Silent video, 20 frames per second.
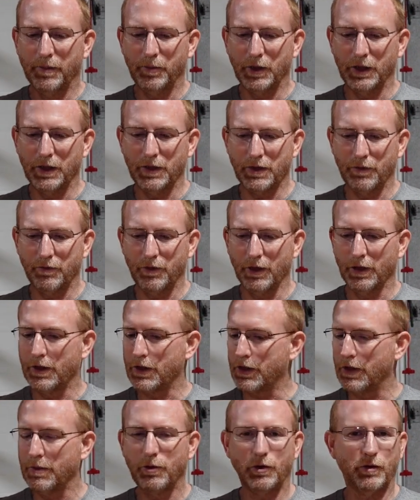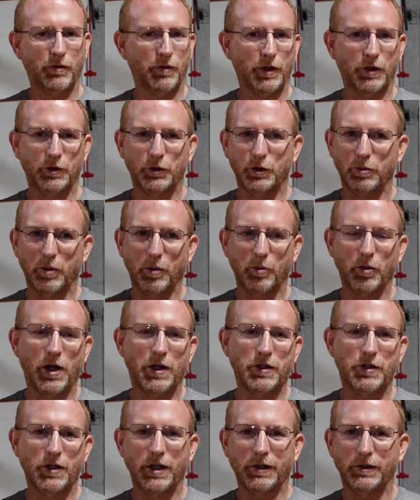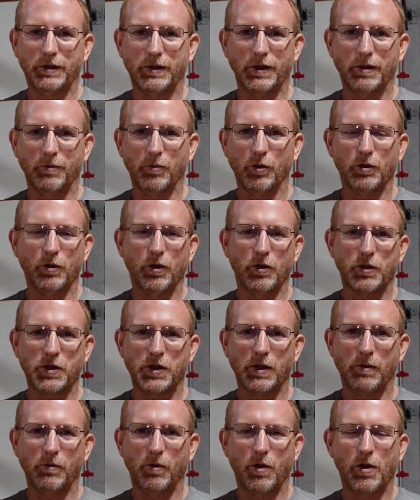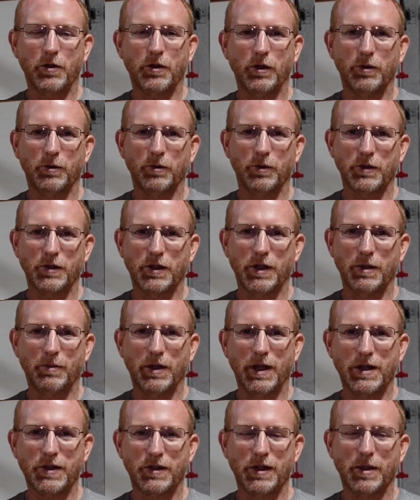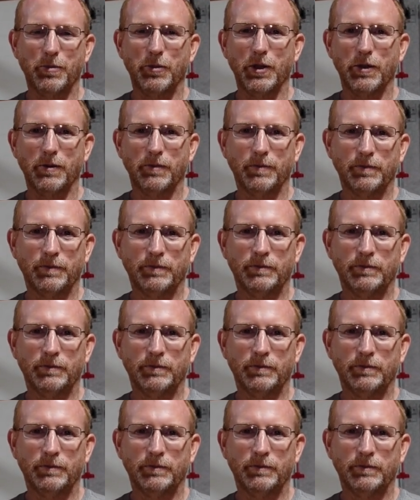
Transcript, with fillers: But it's a very simple, very doable project and we're going to walk you through it step by step here.